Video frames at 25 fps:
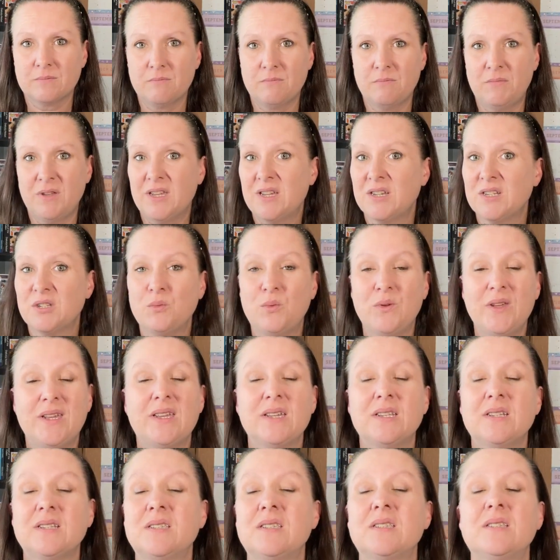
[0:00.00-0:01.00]
Because we
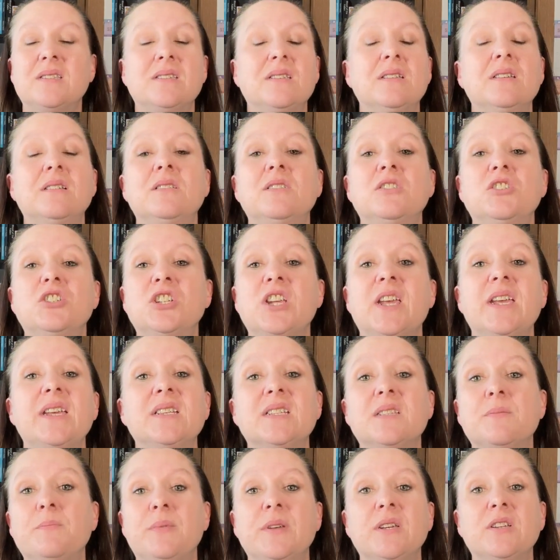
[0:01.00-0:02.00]
can still
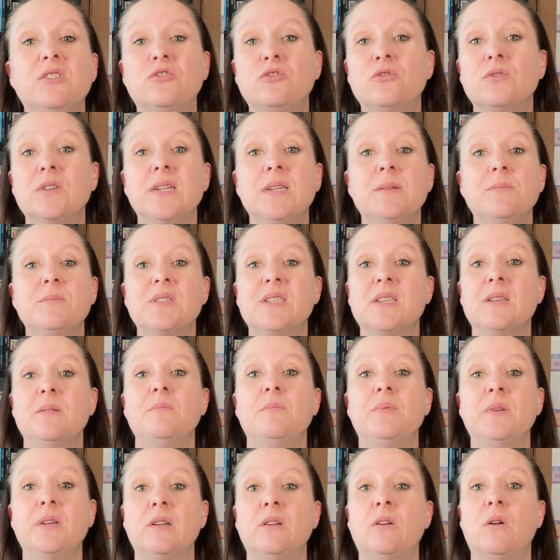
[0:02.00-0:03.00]
chase big dreams and
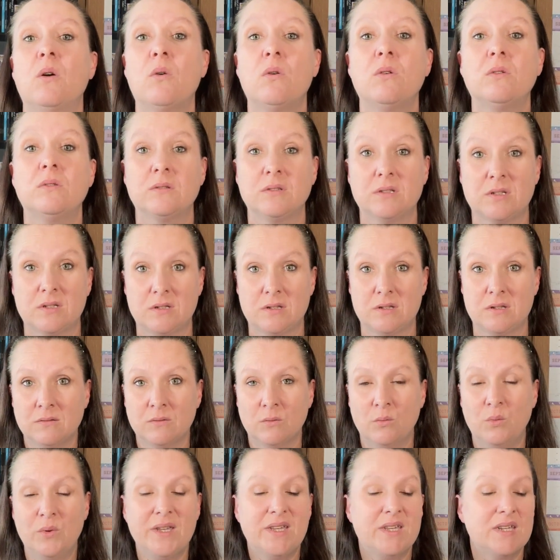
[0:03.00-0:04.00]
big goals.
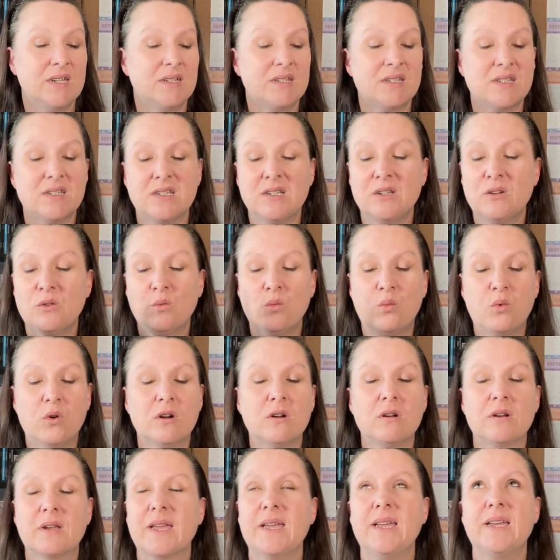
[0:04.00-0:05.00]
We can still
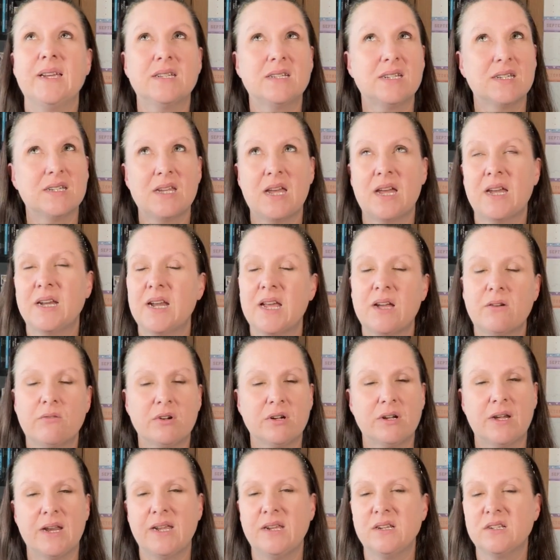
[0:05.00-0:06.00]
work 8 to 10
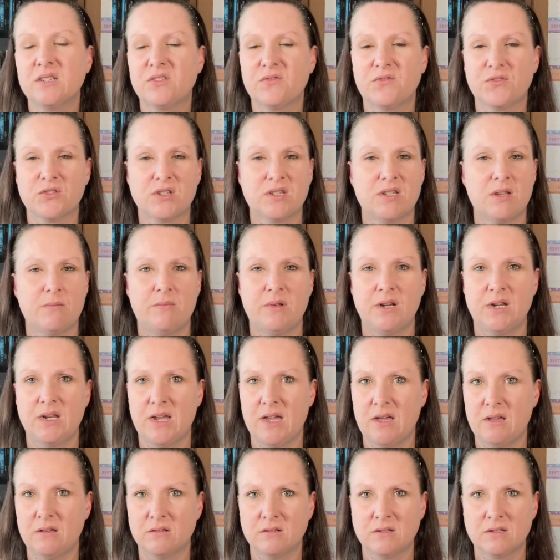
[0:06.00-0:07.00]
hour days for somebody
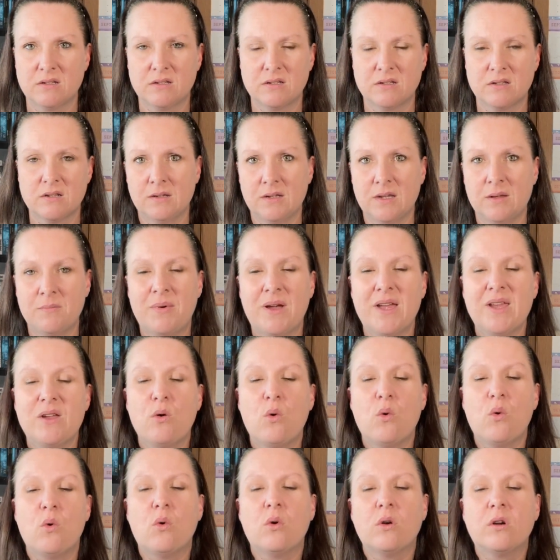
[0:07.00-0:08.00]
else. And by
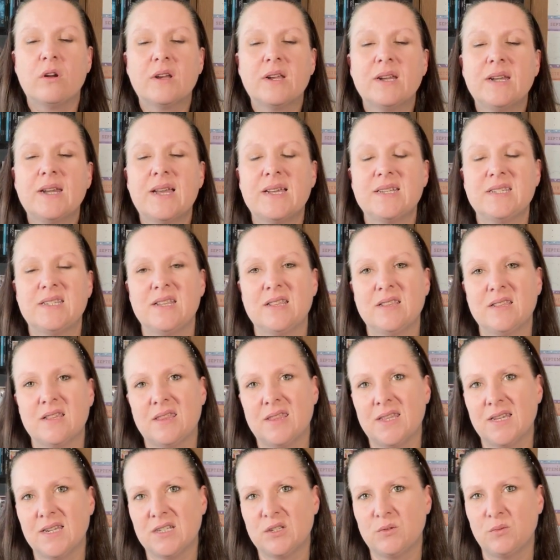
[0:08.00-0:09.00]
organizing the
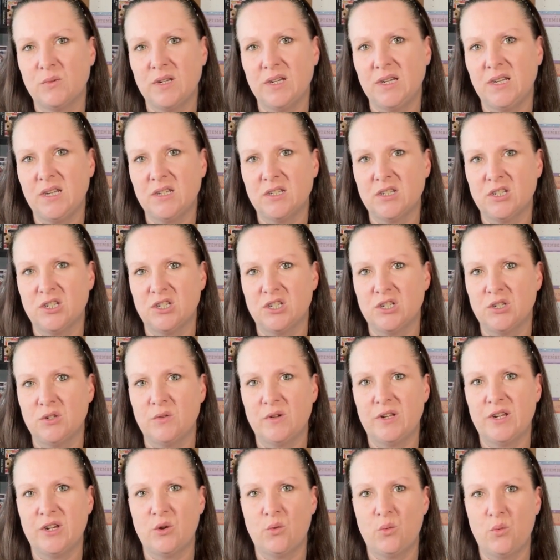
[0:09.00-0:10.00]
things we need to do
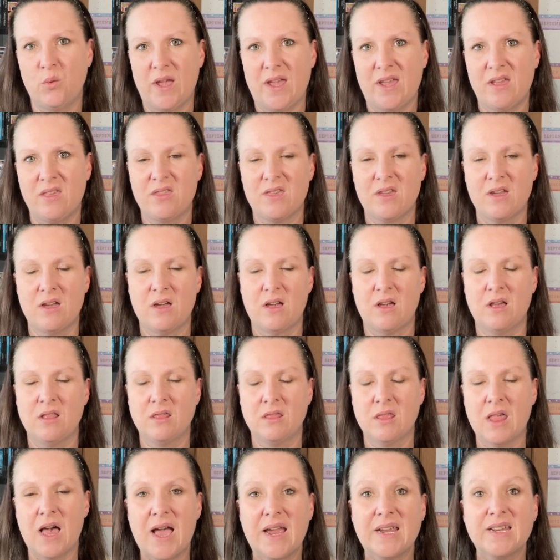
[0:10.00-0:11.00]
in a way that
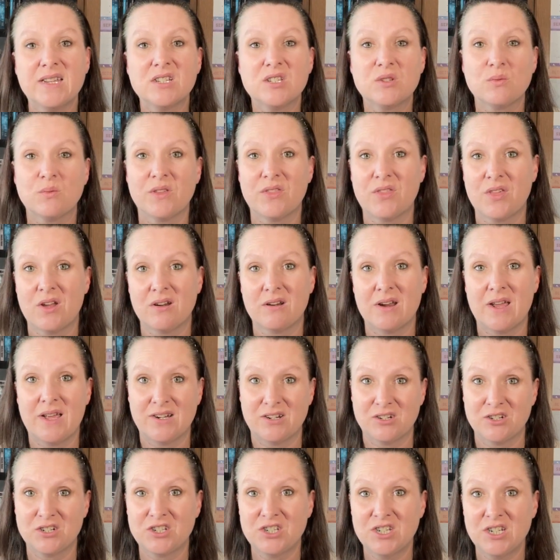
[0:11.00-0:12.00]
aligns with our
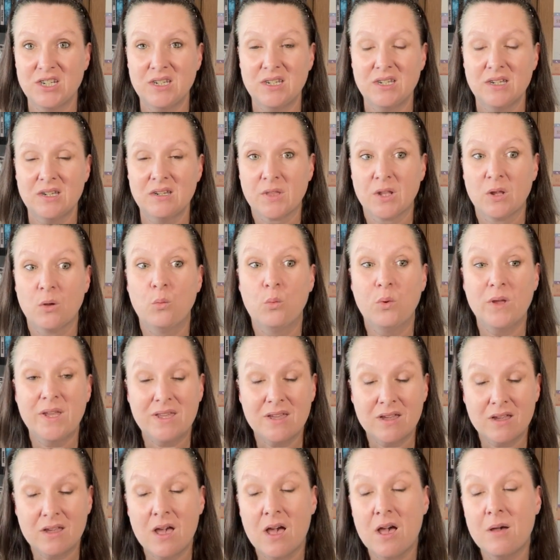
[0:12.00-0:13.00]
energy, we
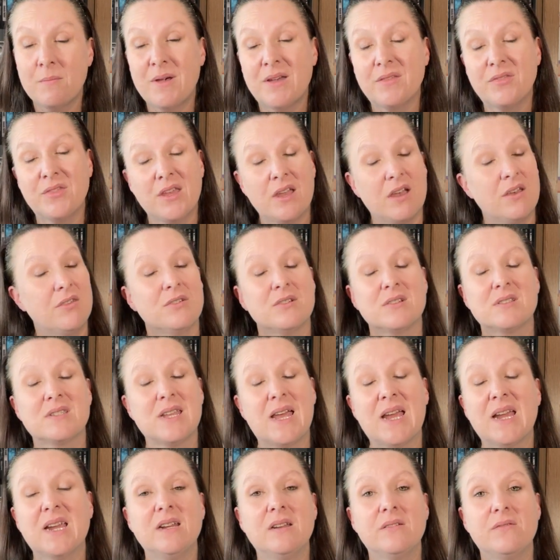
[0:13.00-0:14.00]
can come out the other
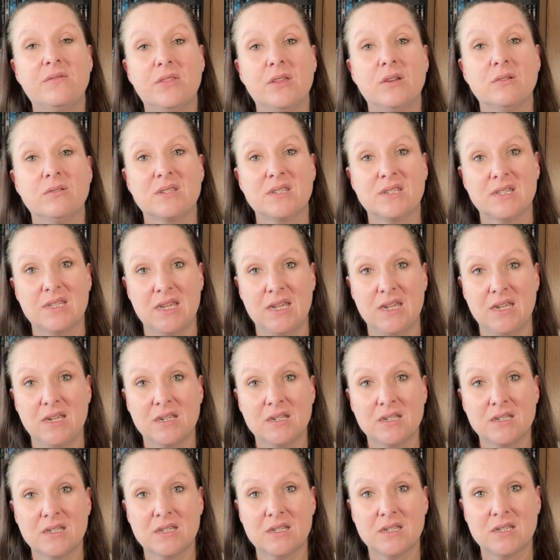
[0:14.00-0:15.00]
side of those
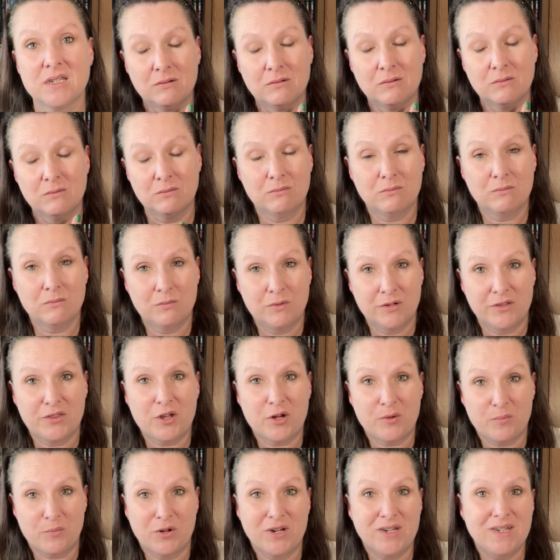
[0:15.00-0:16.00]
things with
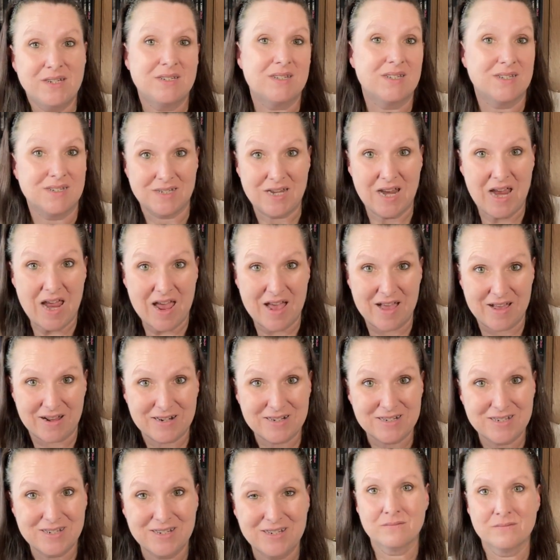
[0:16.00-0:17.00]
our brains
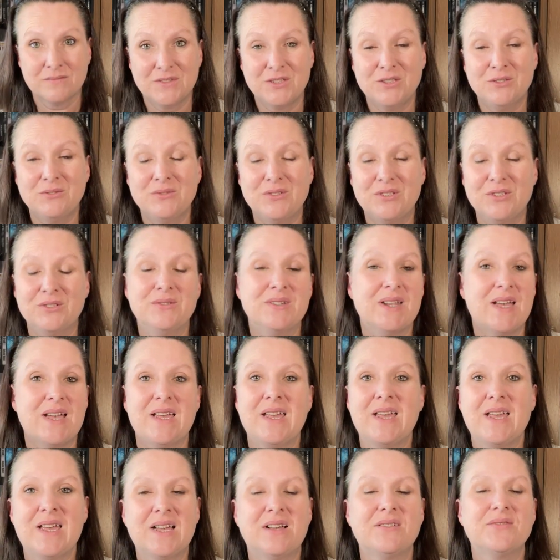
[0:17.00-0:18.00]
intact. You do not
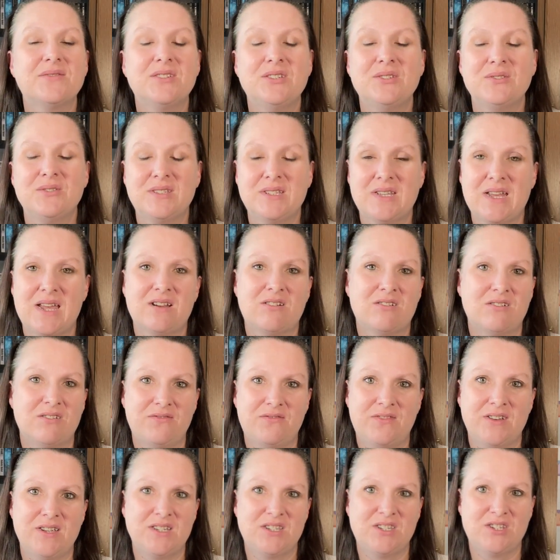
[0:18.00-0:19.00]
have to
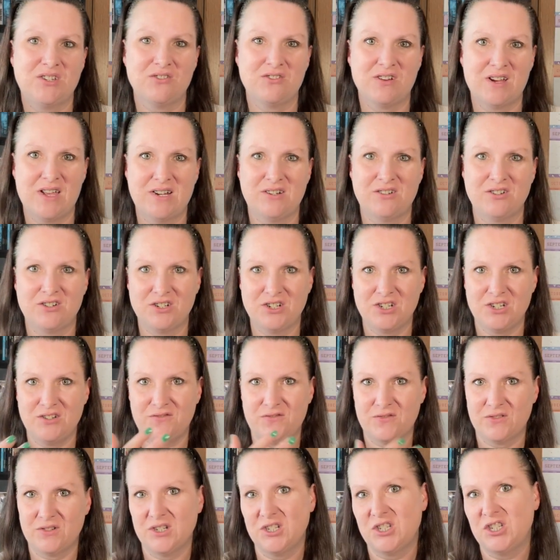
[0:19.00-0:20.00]
sacrifice your energy
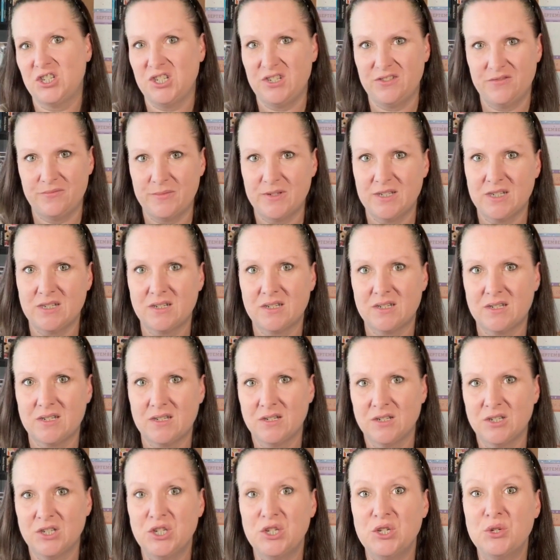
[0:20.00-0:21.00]
for achievement.
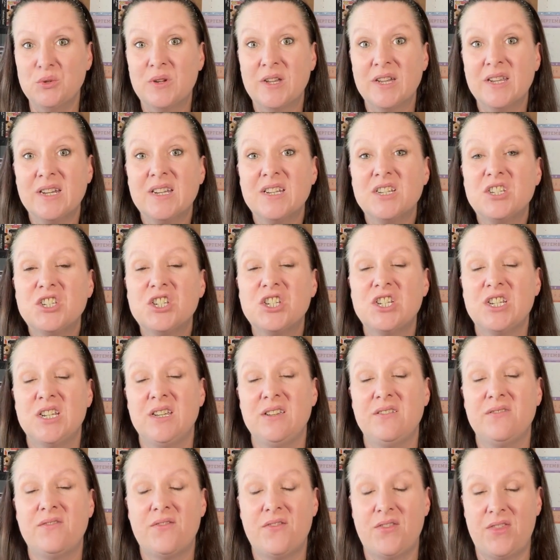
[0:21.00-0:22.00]
You can
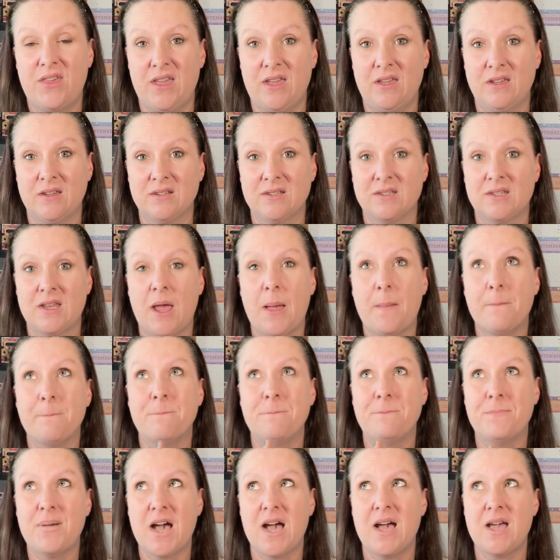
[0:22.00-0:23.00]
achieve things
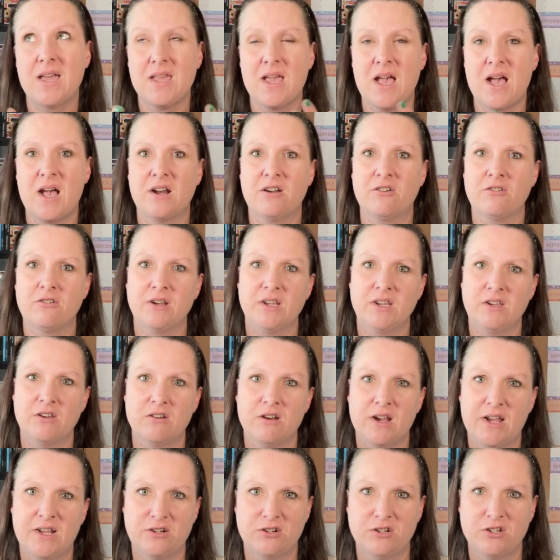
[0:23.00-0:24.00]
by honoring
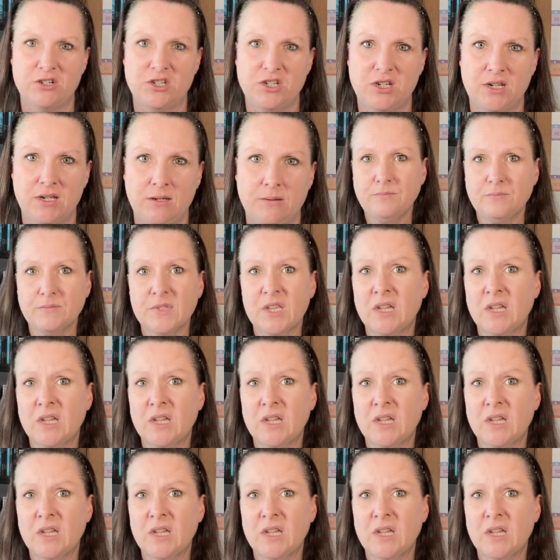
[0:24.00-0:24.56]
your energy.